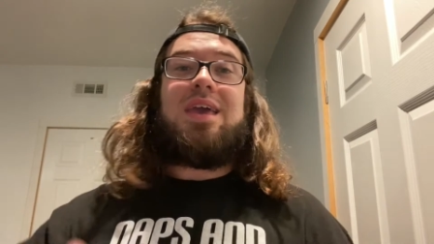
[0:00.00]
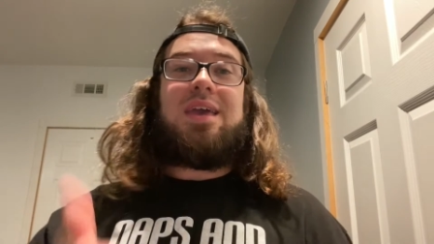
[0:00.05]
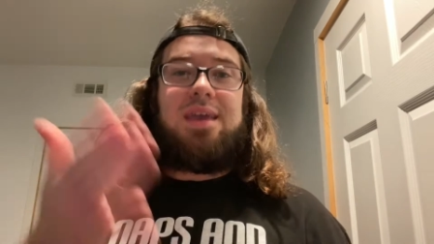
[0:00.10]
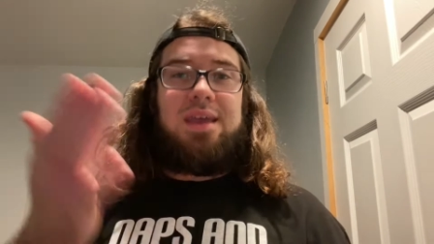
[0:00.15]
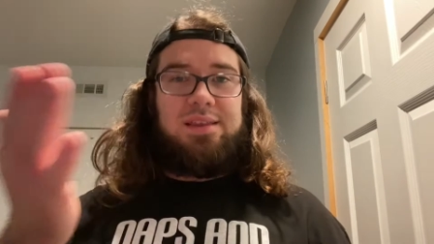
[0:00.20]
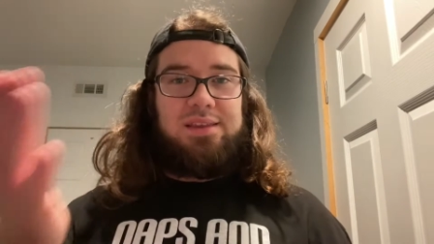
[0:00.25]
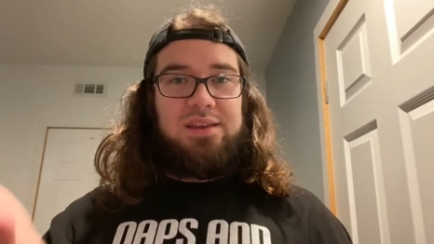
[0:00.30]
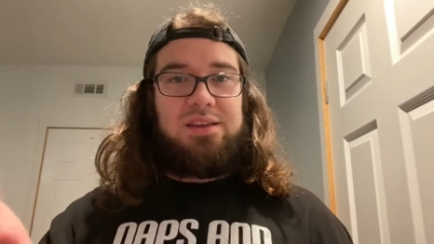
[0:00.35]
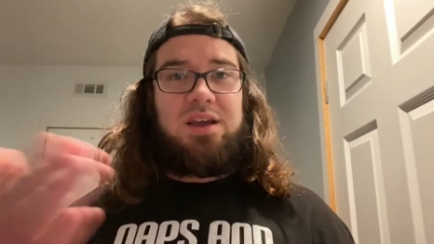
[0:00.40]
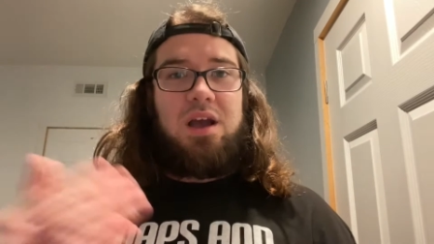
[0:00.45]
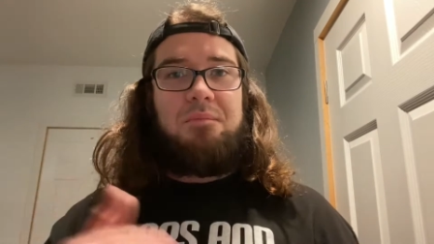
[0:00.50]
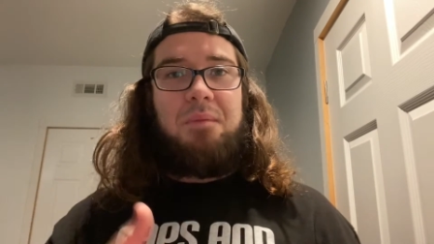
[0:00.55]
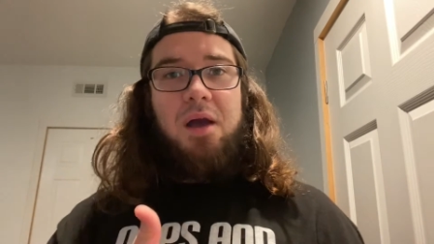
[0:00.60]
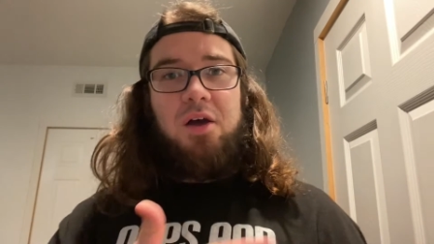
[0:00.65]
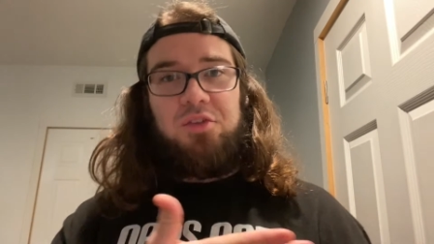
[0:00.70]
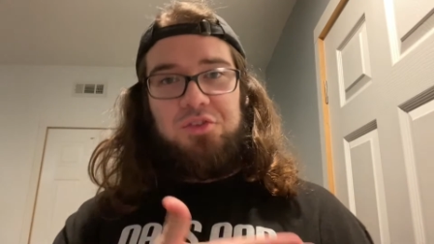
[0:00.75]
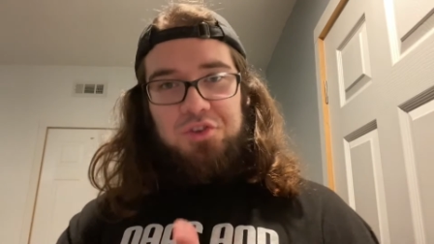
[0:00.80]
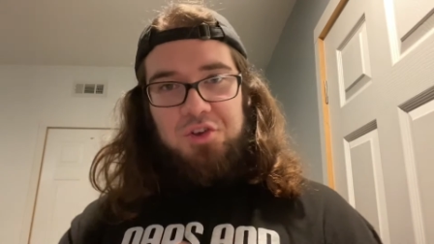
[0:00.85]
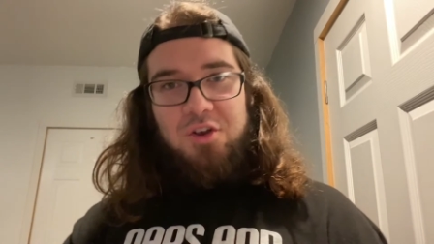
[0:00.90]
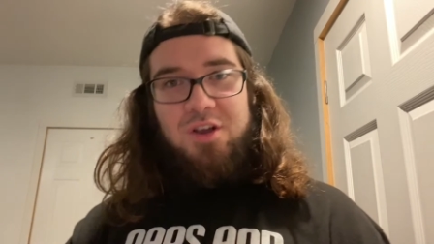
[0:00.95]
it did come
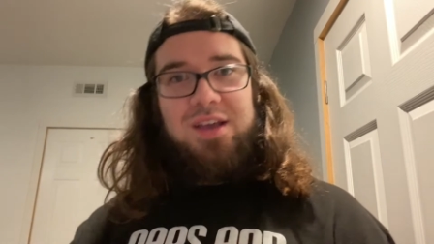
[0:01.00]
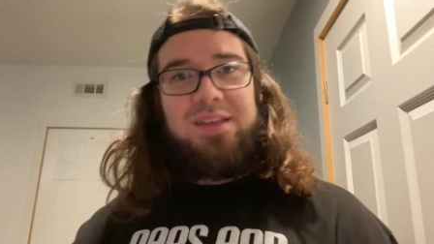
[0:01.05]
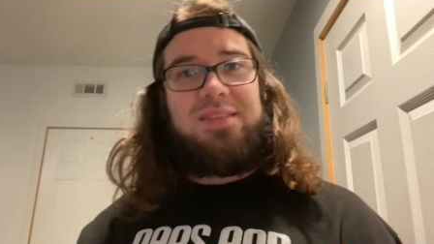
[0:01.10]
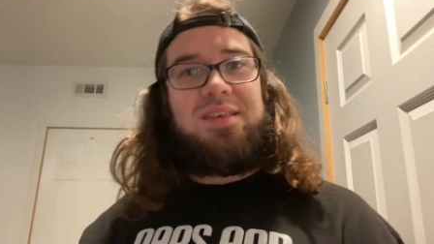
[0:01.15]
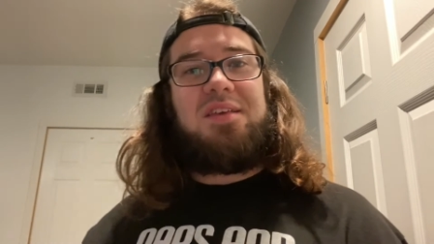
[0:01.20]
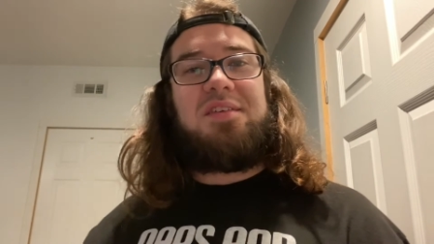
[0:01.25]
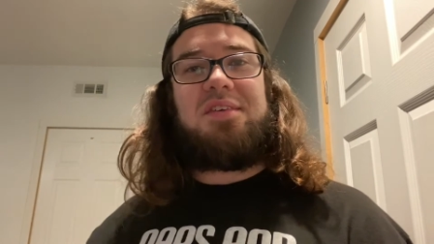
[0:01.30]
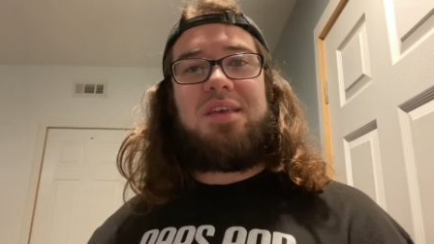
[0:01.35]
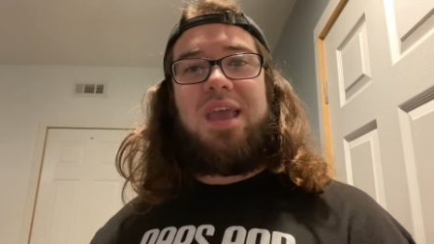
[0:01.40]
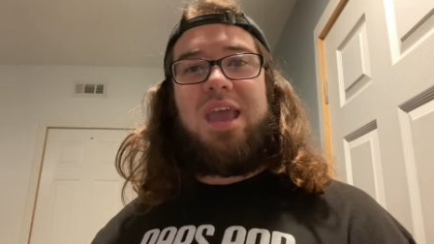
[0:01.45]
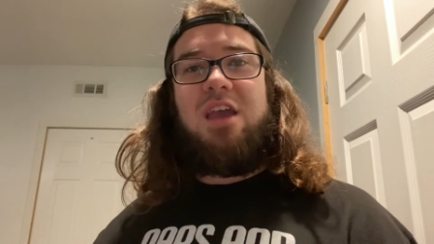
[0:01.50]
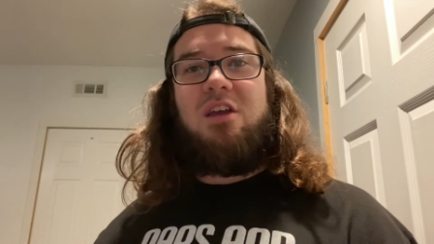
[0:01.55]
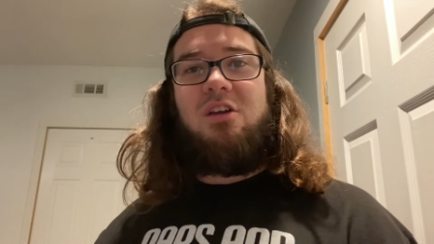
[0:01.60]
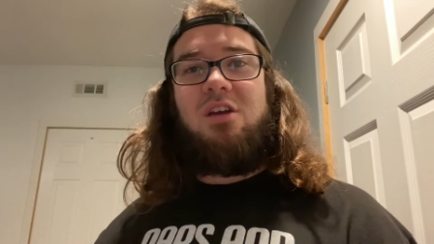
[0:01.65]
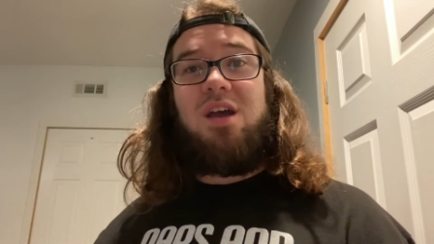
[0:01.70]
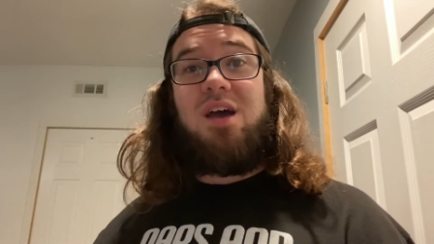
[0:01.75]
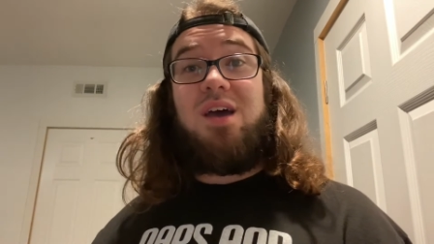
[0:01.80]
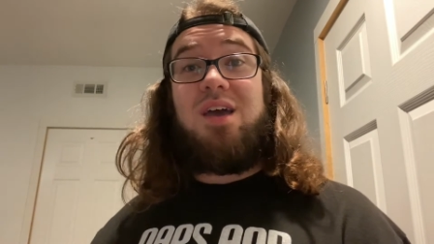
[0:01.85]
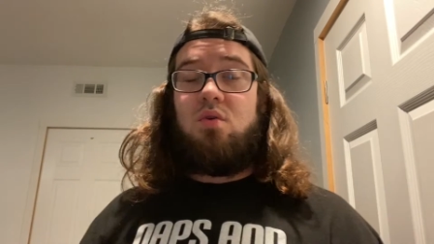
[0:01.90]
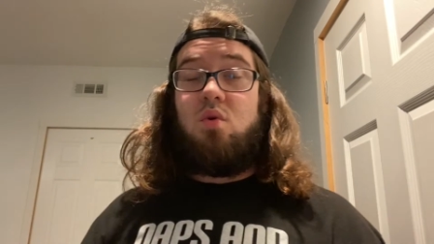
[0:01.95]
out during this
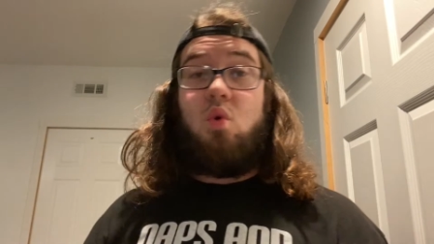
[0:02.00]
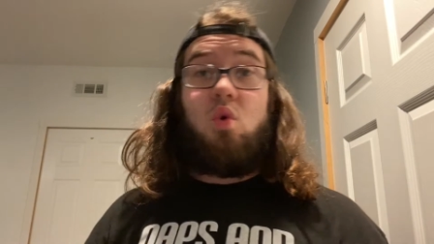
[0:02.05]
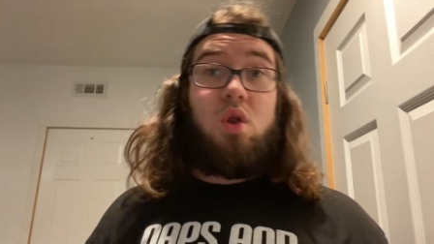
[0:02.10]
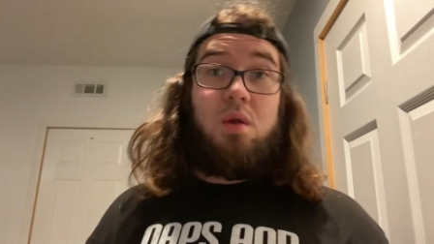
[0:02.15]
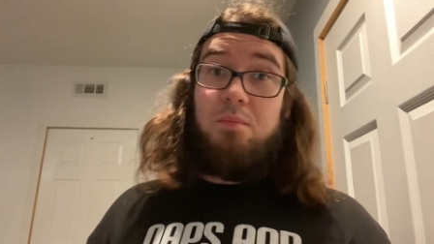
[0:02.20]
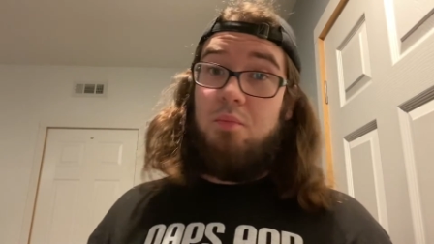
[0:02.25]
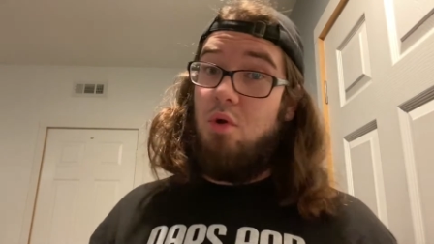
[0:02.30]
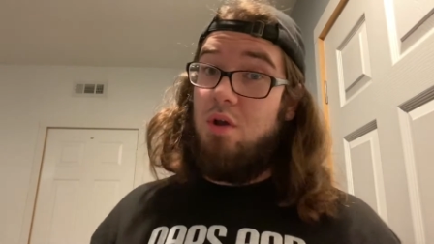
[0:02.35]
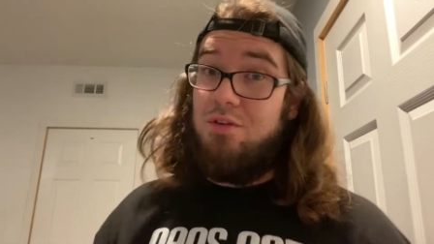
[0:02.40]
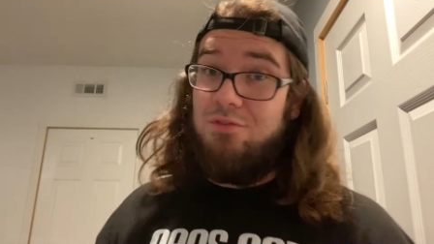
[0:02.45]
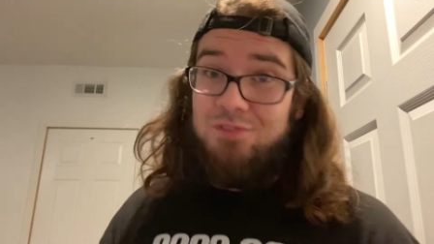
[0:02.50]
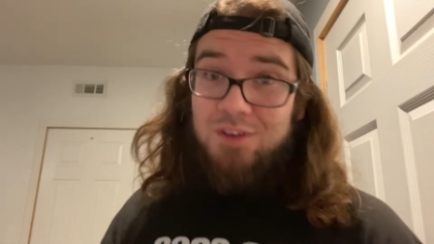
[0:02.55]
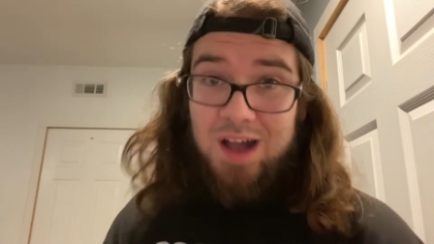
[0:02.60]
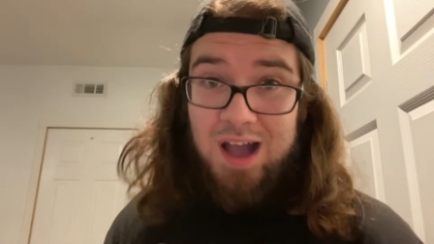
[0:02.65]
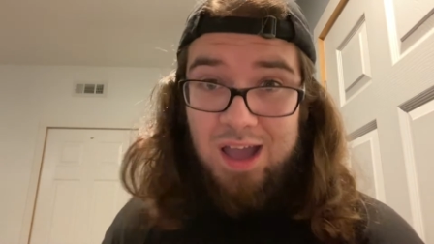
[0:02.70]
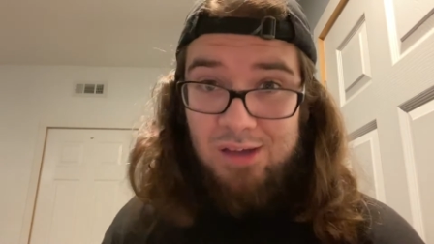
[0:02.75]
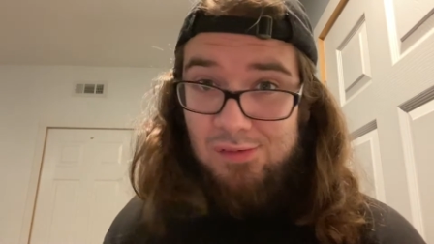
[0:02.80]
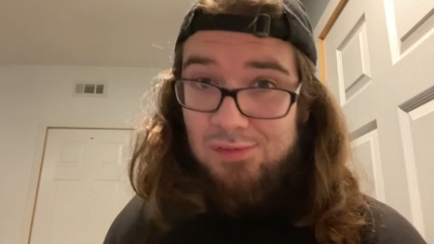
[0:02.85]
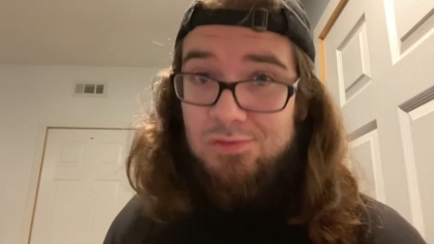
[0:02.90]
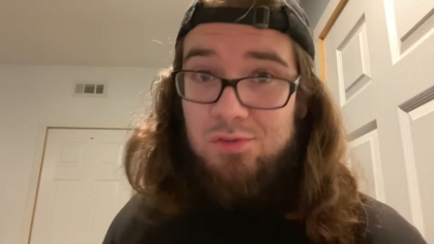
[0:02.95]
era, or a
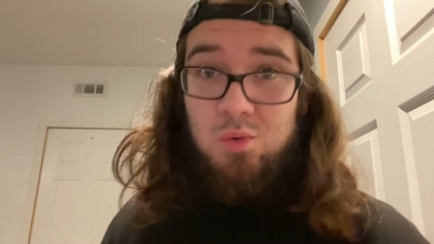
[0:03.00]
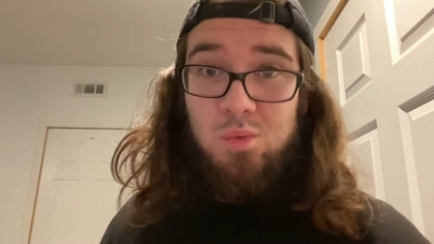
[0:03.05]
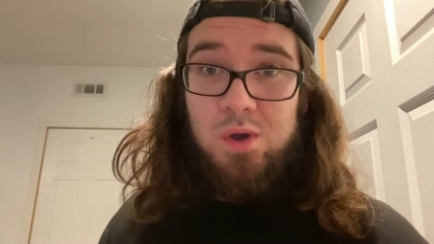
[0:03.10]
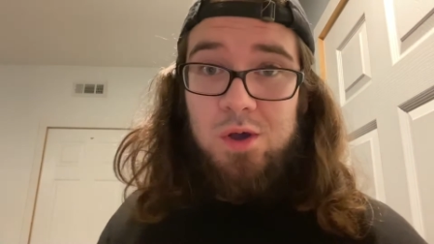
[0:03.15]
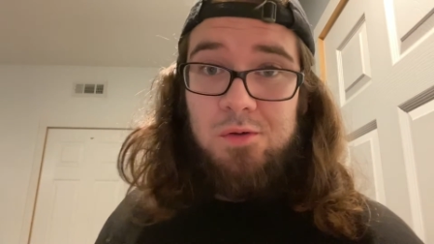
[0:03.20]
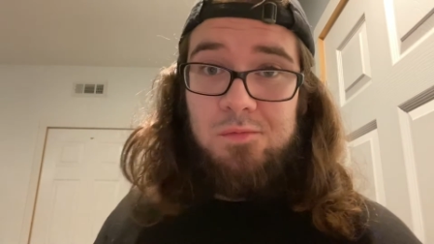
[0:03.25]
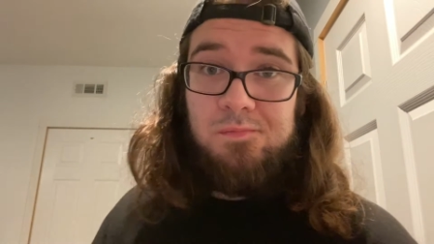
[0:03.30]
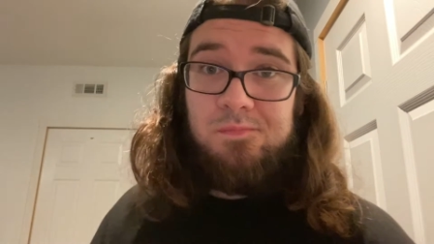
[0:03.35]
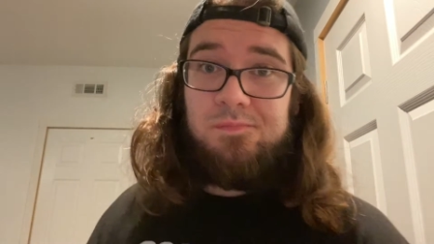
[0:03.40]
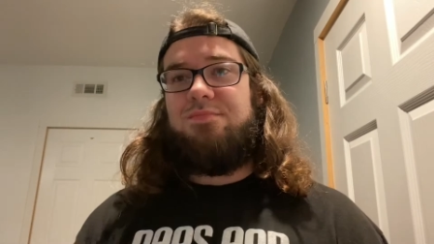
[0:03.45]
0.5 if you will.